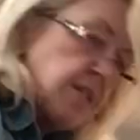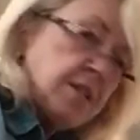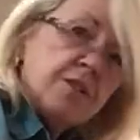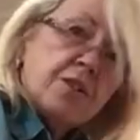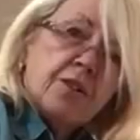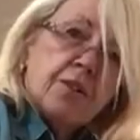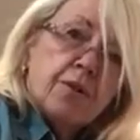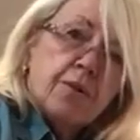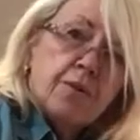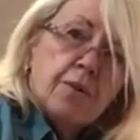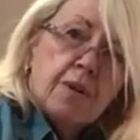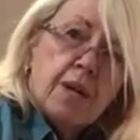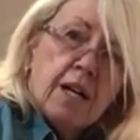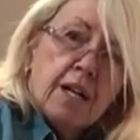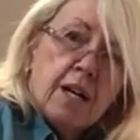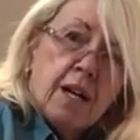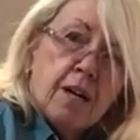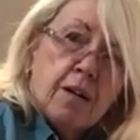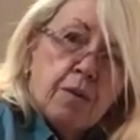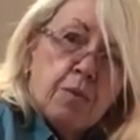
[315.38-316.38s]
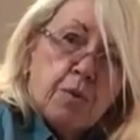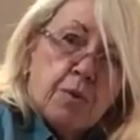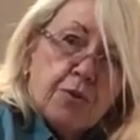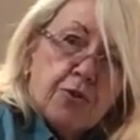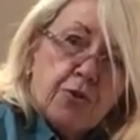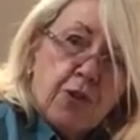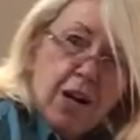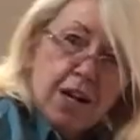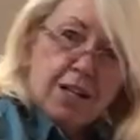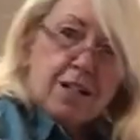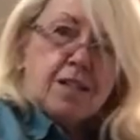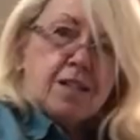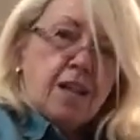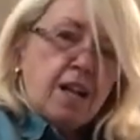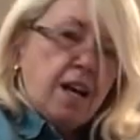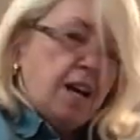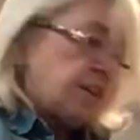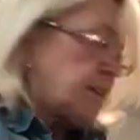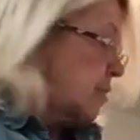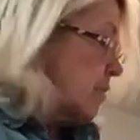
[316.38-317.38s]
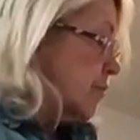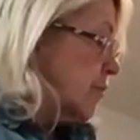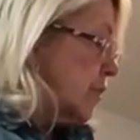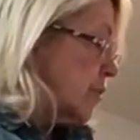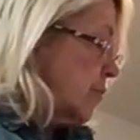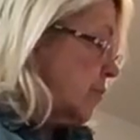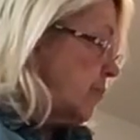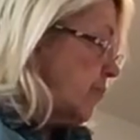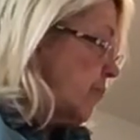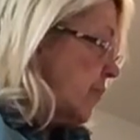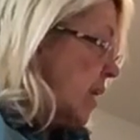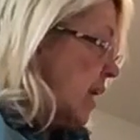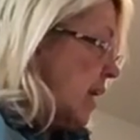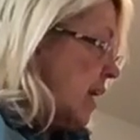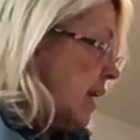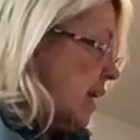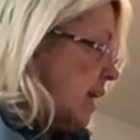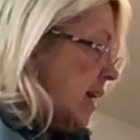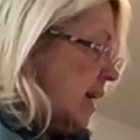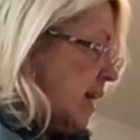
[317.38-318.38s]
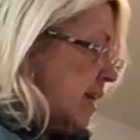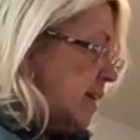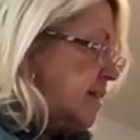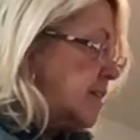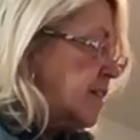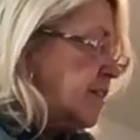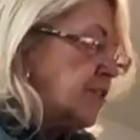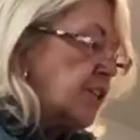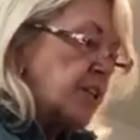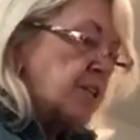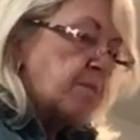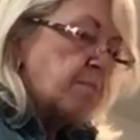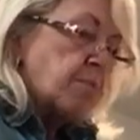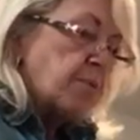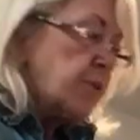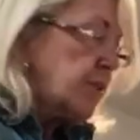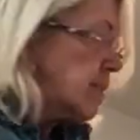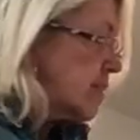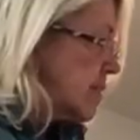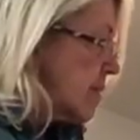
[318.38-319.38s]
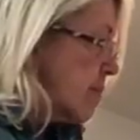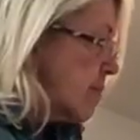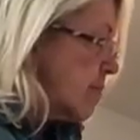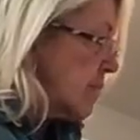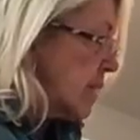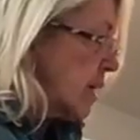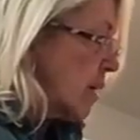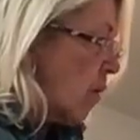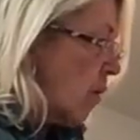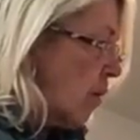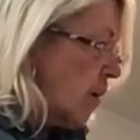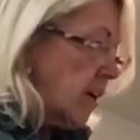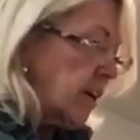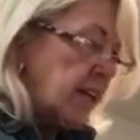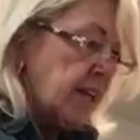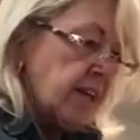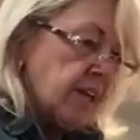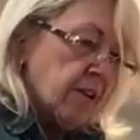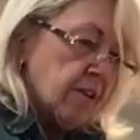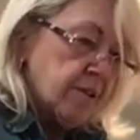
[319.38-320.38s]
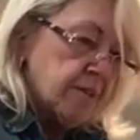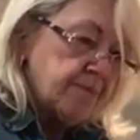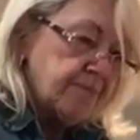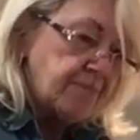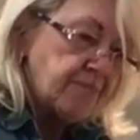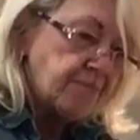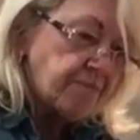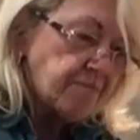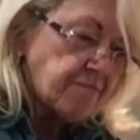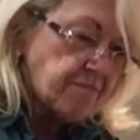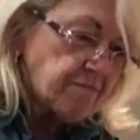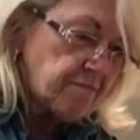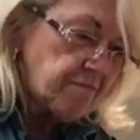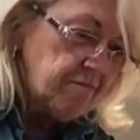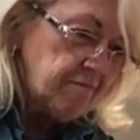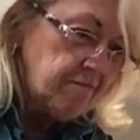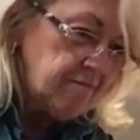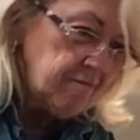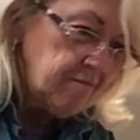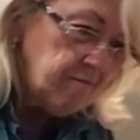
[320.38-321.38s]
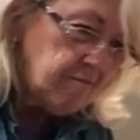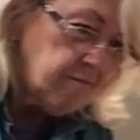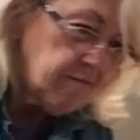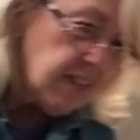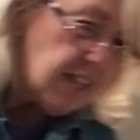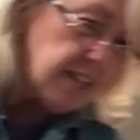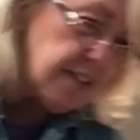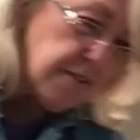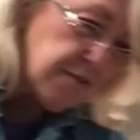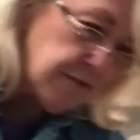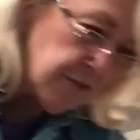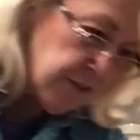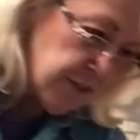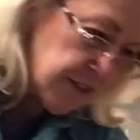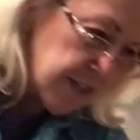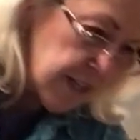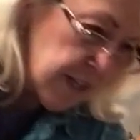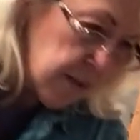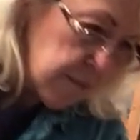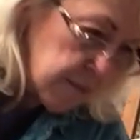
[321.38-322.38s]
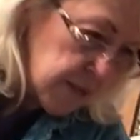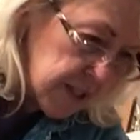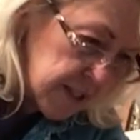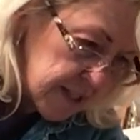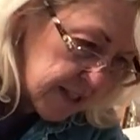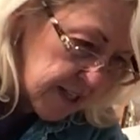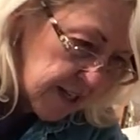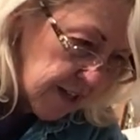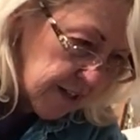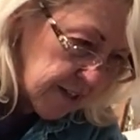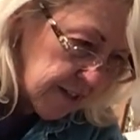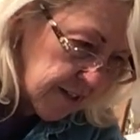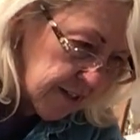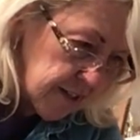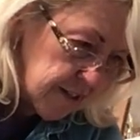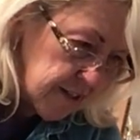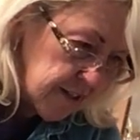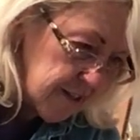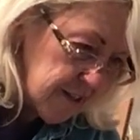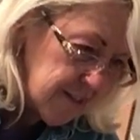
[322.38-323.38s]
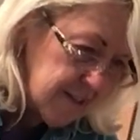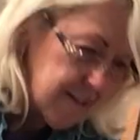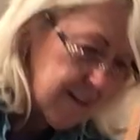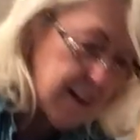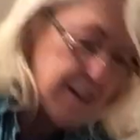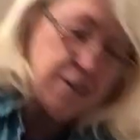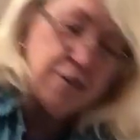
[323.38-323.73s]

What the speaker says: to do, and I will try to stay out of the view, is to just put something on here. And the first thing I'm going to tell you, I